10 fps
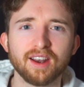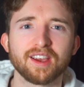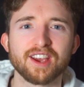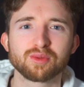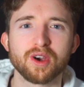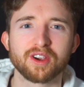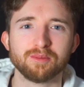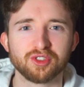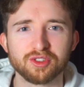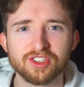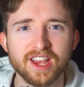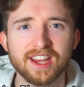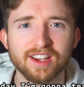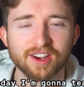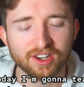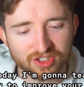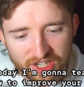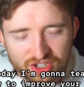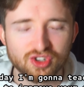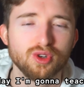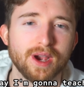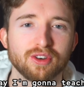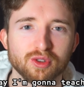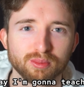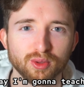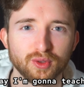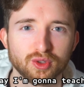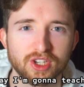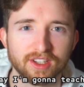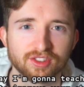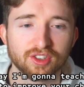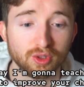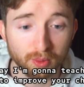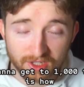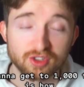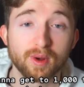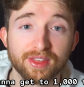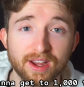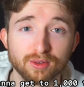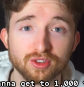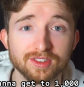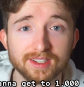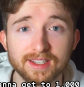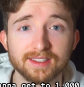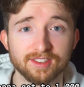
Hello guys, welcome. So today I'm going to teach you how to improve your chess. You want to get to 1000?